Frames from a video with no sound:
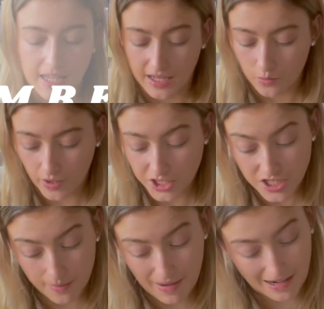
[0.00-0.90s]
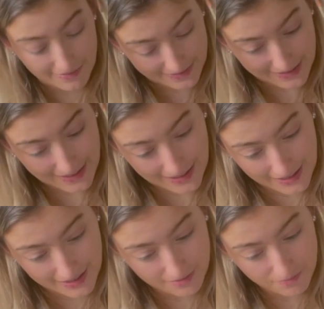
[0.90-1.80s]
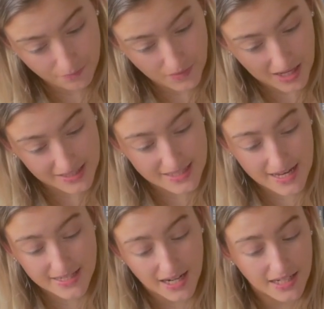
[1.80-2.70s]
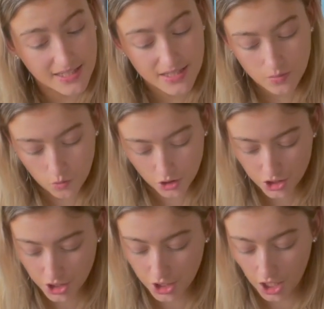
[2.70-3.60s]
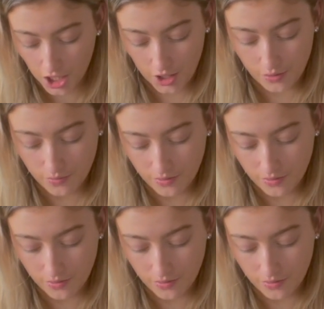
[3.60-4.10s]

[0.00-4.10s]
in which apparently I said I didn't want to go,